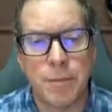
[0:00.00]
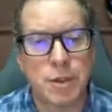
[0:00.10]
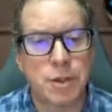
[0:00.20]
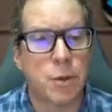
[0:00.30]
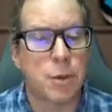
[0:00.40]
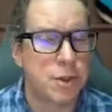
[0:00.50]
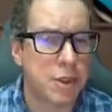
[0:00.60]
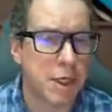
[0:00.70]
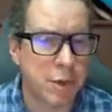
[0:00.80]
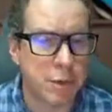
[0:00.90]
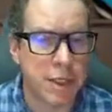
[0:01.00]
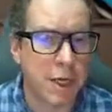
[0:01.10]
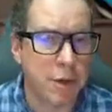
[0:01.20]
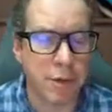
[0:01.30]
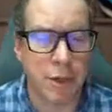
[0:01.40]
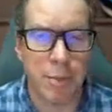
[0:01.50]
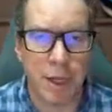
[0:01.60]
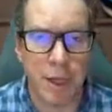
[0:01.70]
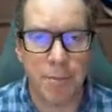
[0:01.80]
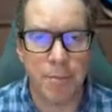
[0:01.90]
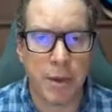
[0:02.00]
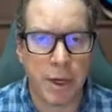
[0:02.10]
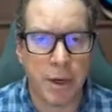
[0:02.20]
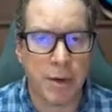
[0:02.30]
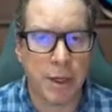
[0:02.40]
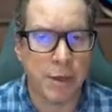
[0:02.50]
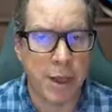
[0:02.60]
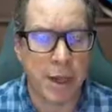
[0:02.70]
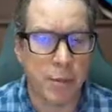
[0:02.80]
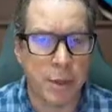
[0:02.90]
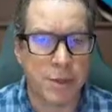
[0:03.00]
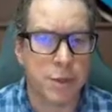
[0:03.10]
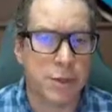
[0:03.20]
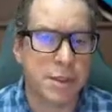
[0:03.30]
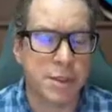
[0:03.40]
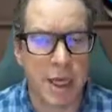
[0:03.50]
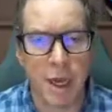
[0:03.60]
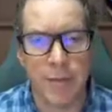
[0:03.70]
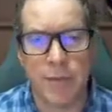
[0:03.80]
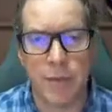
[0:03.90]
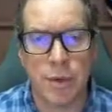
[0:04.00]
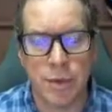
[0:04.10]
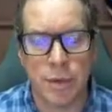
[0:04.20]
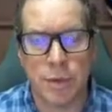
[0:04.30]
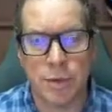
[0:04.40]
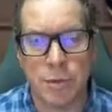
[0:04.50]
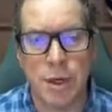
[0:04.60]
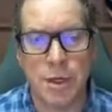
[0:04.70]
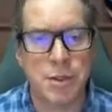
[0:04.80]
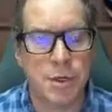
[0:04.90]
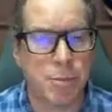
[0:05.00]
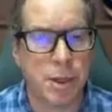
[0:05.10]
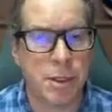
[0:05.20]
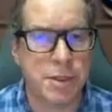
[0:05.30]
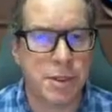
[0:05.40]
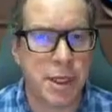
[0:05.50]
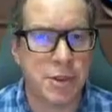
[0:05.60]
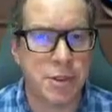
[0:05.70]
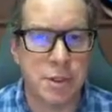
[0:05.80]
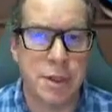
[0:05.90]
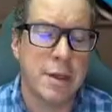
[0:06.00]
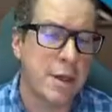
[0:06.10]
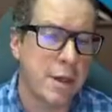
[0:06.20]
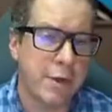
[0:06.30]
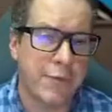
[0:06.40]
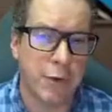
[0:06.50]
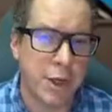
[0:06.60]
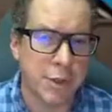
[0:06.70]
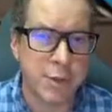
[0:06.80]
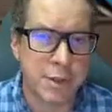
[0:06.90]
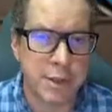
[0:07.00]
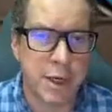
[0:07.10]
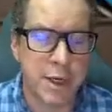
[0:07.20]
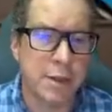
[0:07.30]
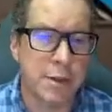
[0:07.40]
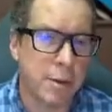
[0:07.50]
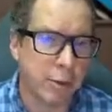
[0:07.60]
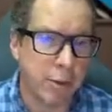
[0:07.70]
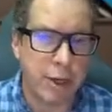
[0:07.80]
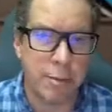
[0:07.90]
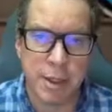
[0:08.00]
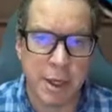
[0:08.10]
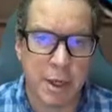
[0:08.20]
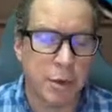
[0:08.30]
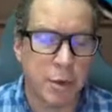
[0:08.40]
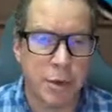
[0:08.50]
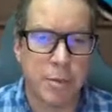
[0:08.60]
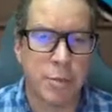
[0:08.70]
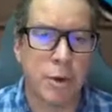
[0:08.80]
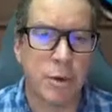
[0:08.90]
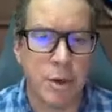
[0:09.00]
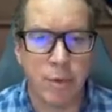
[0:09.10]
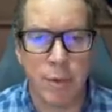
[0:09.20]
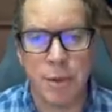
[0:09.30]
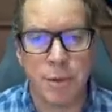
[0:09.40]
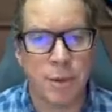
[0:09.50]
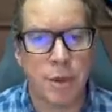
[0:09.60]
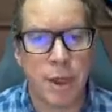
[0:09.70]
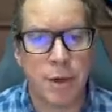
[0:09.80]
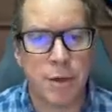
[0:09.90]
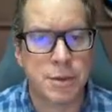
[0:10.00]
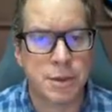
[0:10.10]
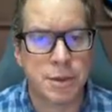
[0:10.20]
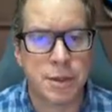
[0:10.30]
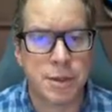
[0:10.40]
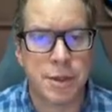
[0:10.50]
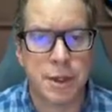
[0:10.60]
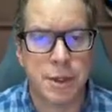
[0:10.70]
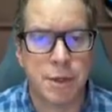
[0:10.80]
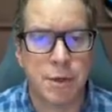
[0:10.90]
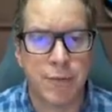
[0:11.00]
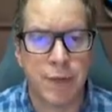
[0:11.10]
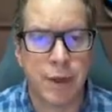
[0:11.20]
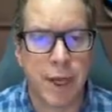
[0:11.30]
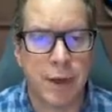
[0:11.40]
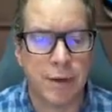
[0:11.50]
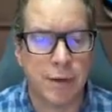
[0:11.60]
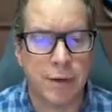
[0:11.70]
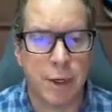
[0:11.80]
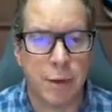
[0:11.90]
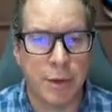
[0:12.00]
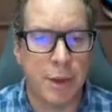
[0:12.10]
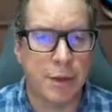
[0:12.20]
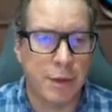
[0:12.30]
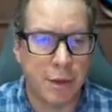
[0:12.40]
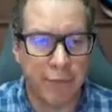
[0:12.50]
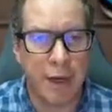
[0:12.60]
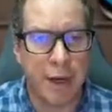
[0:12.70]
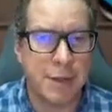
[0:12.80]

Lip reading: So check those out. They'll be up there in that resources tab for the duration of the presentation. If you're interested in any of them, I recommend downloading them earlier rather than later so that you don't forget, when the event